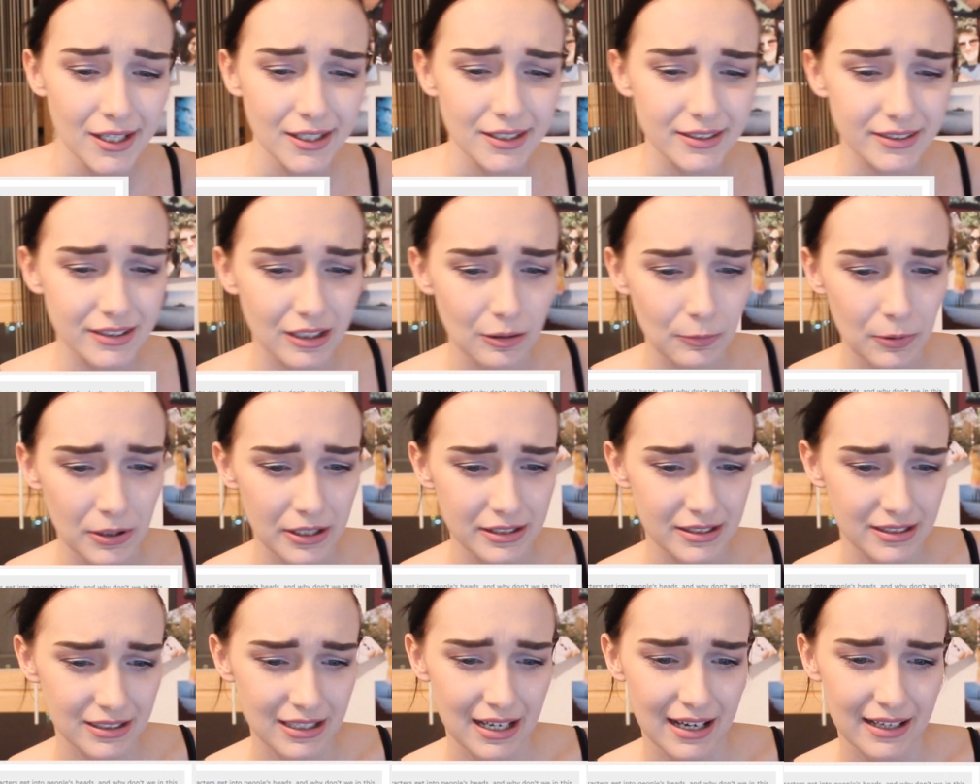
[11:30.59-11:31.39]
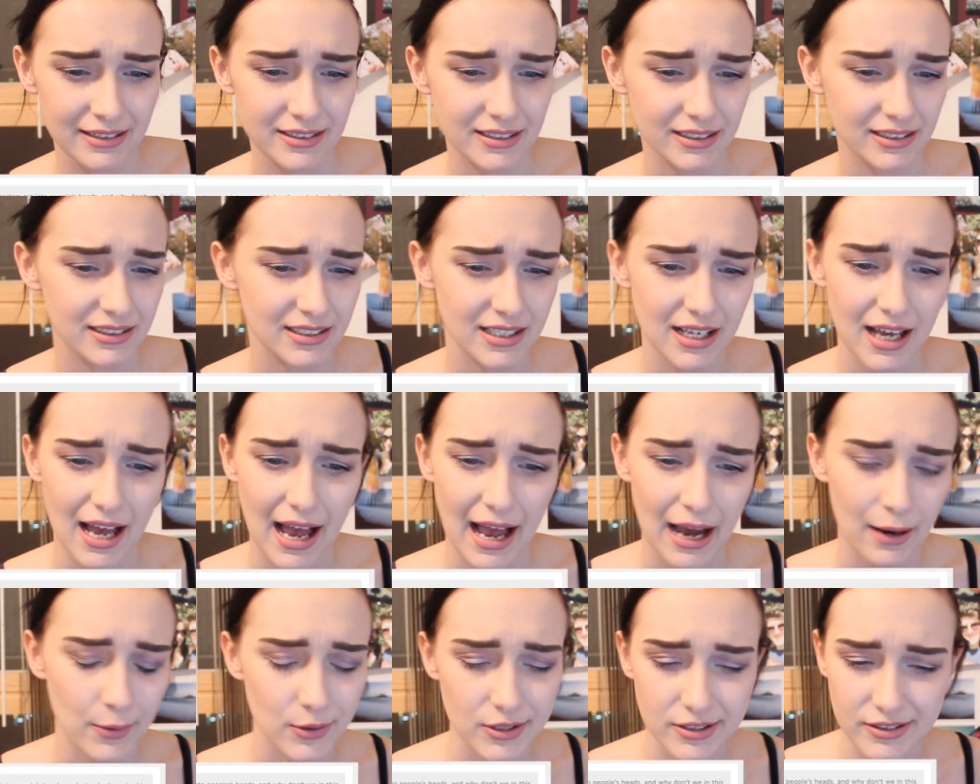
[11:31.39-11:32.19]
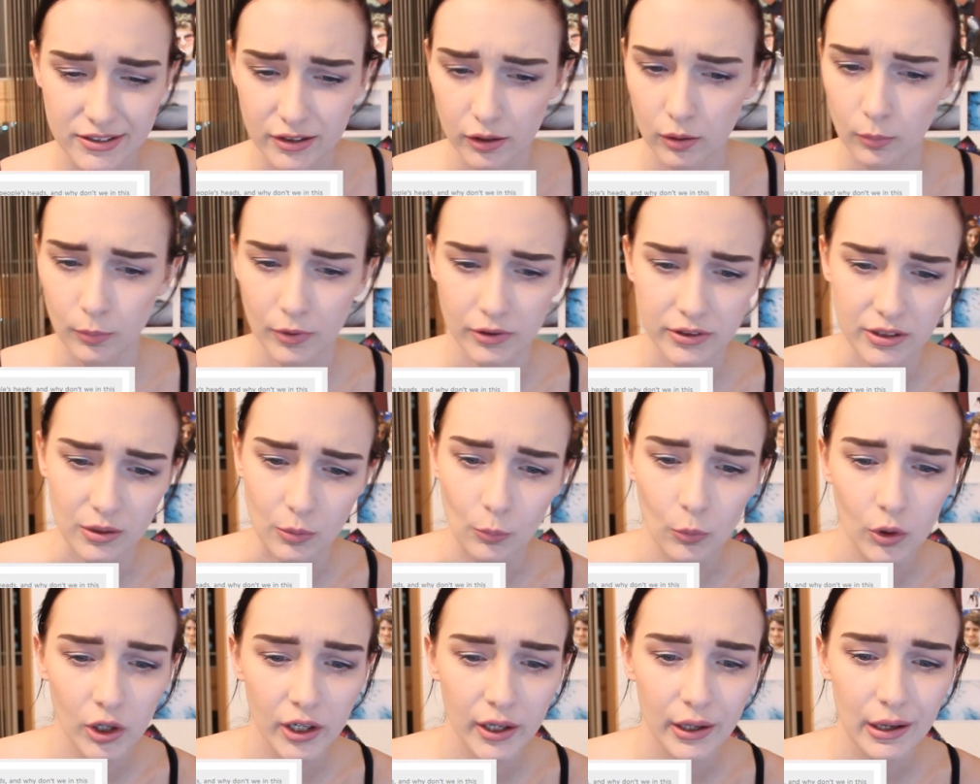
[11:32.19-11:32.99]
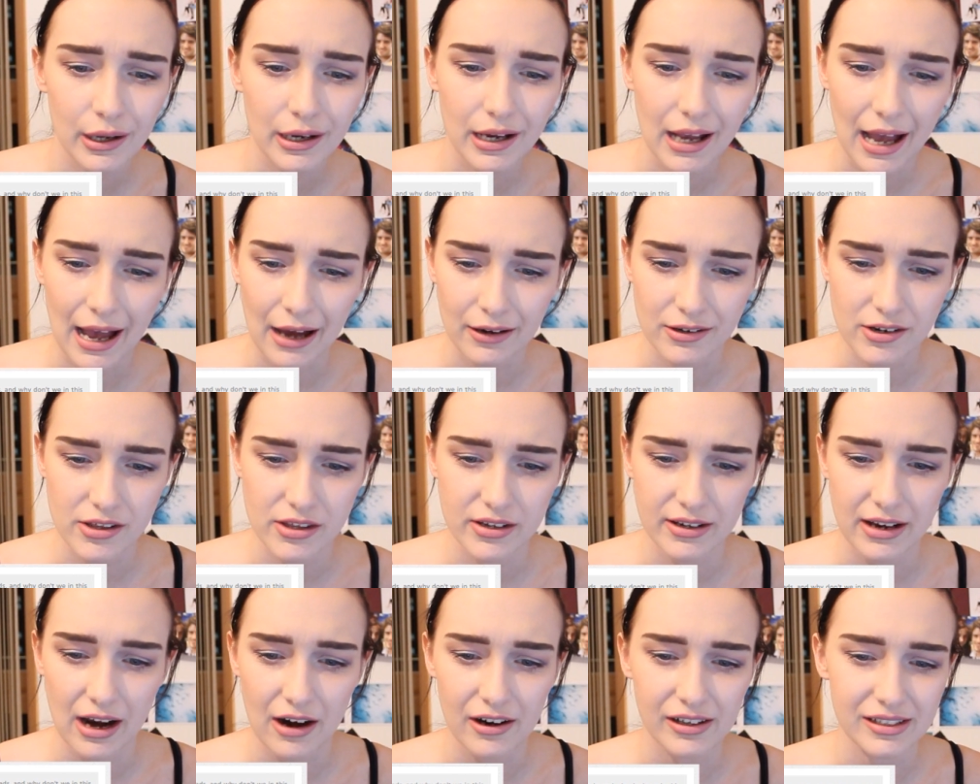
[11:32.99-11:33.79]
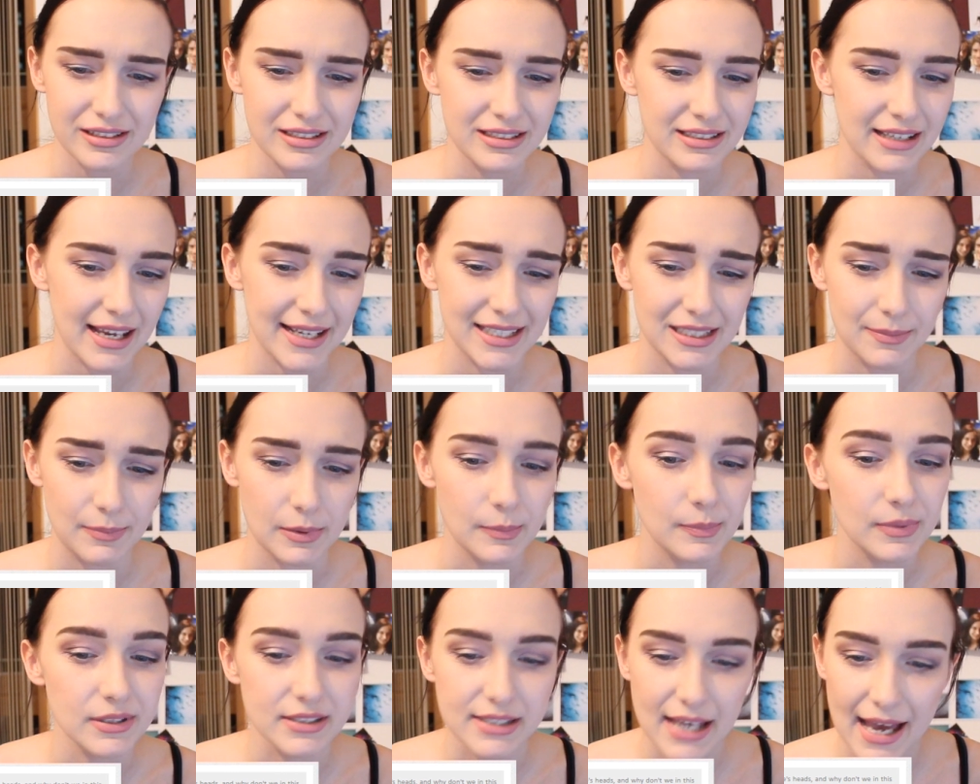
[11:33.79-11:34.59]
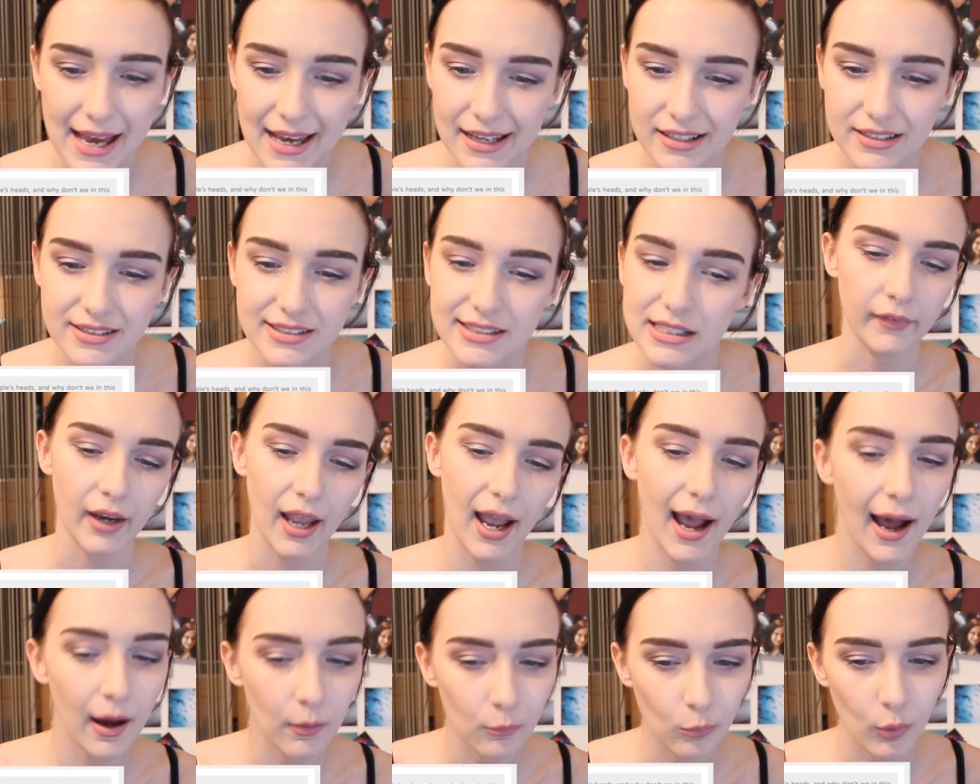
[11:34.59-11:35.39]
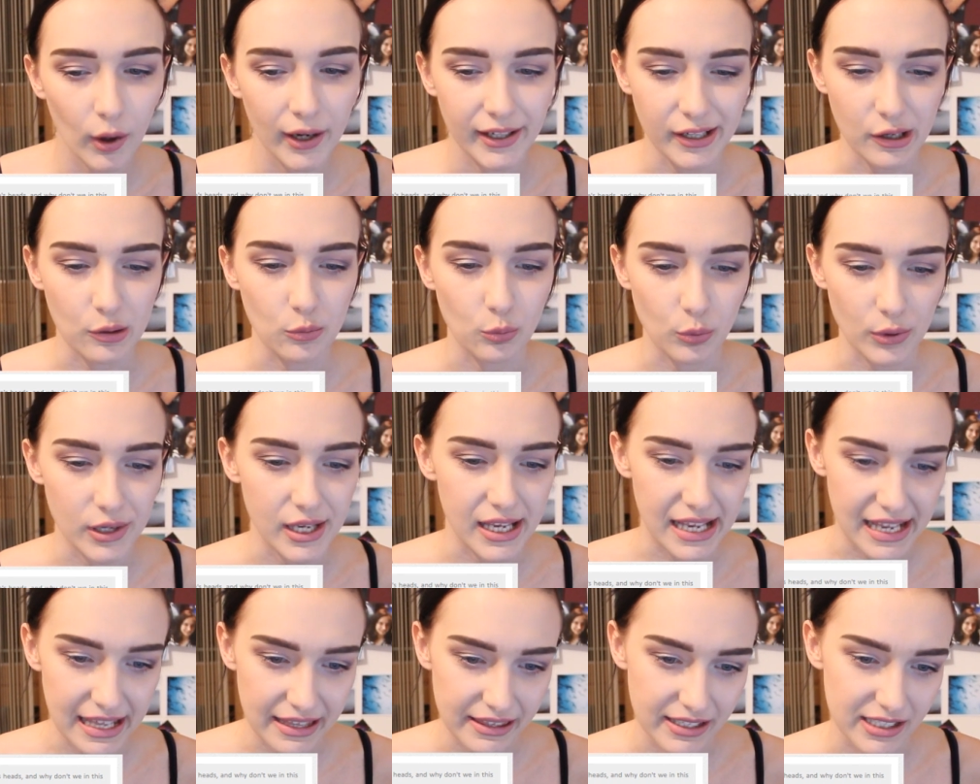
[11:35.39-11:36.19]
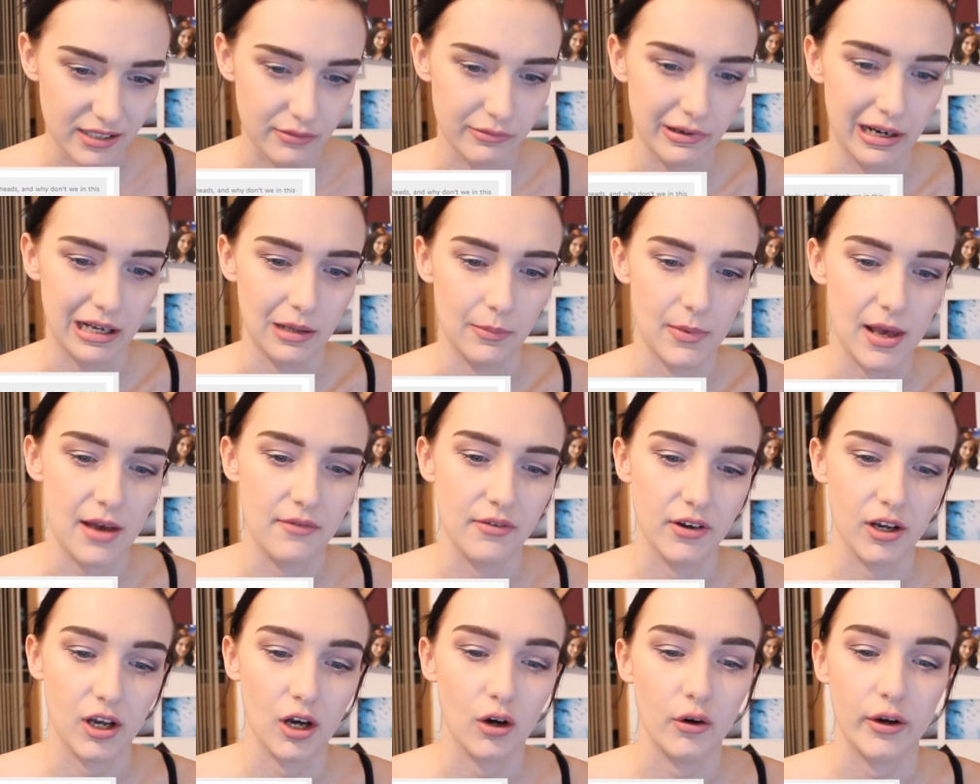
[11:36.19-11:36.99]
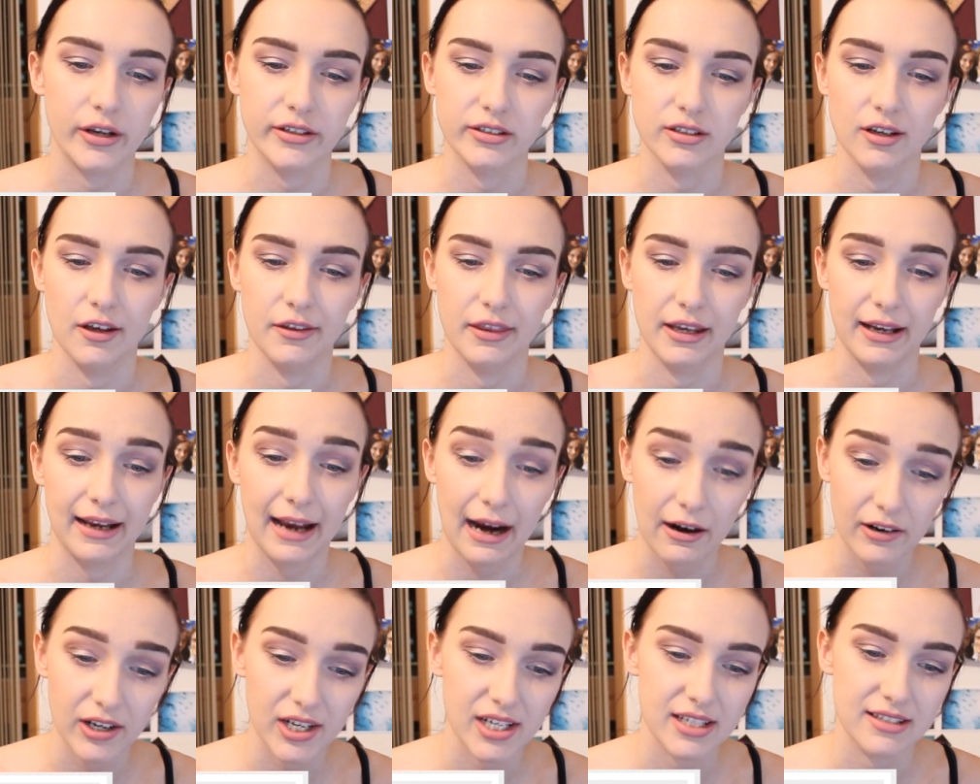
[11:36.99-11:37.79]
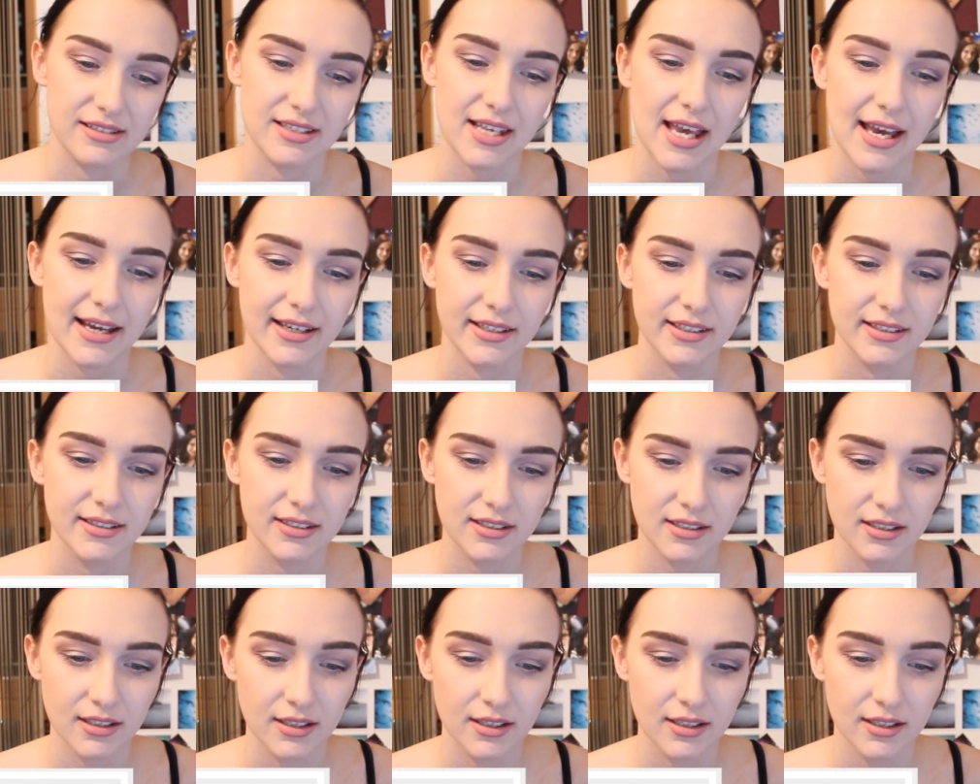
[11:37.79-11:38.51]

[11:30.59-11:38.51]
So a person asks, how does soul bonding work? How do the characters get into people's heads? And why don't we in this realm ever go into other characters' heads?